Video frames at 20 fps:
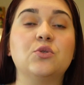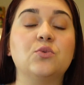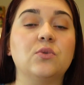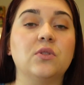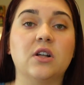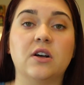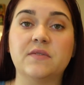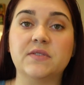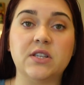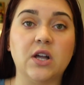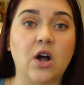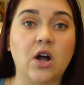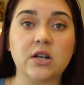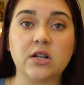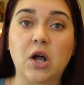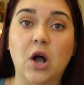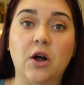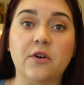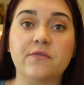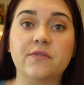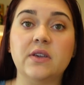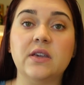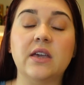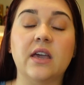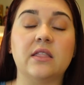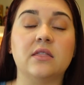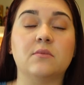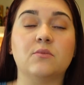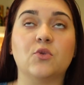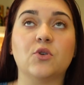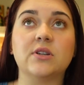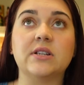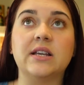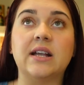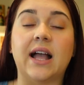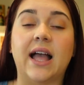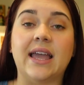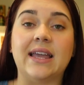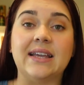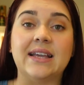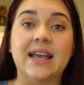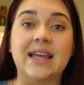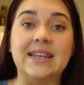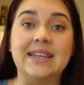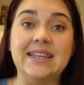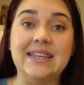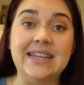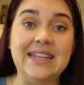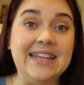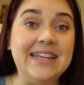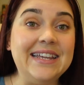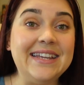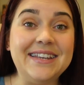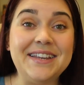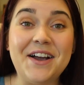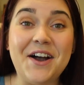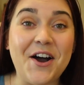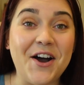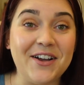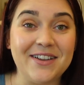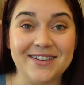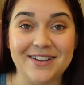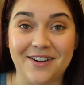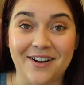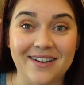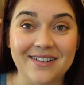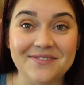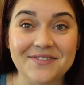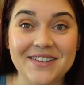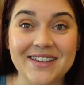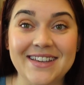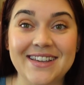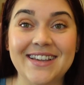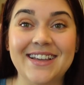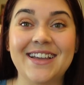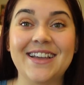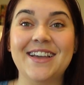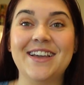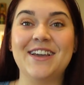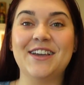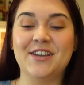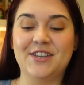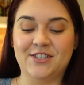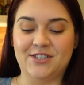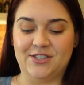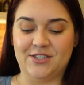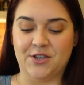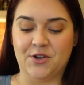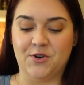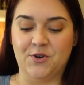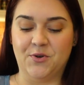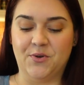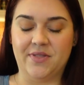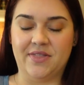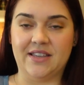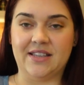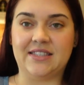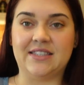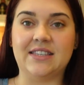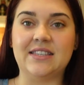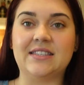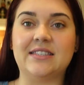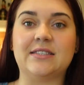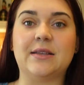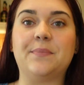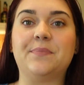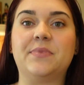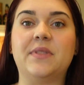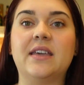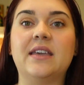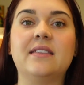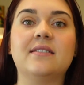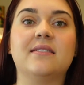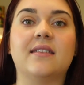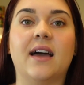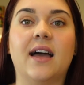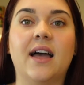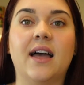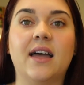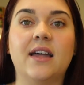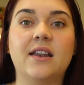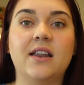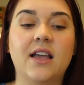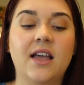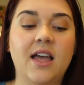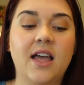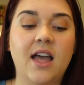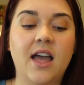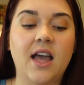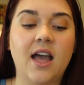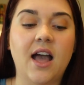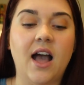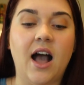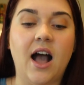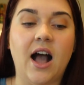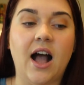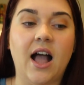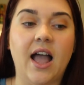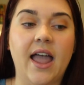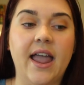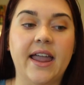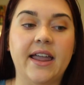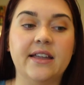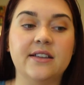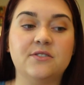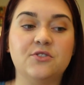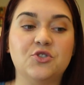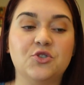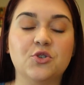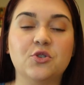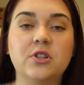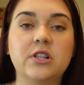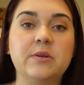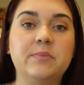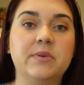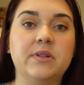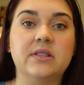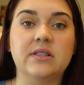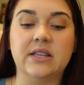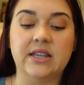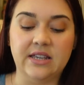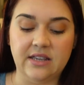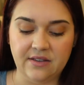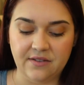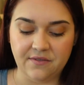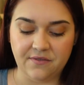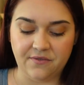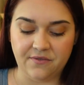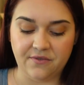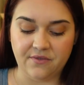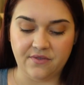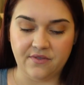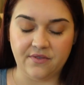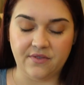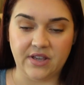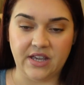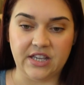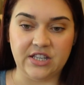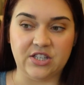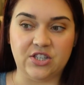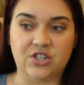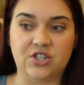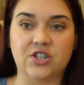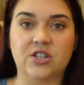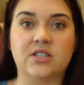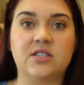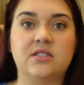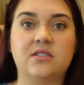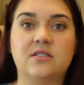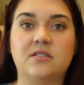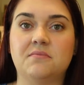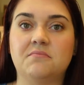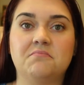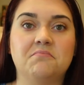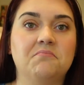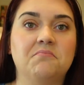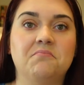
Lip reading: who loves hot coffee. In the morning, I need hot coffee. So this is something that I truly believe is just,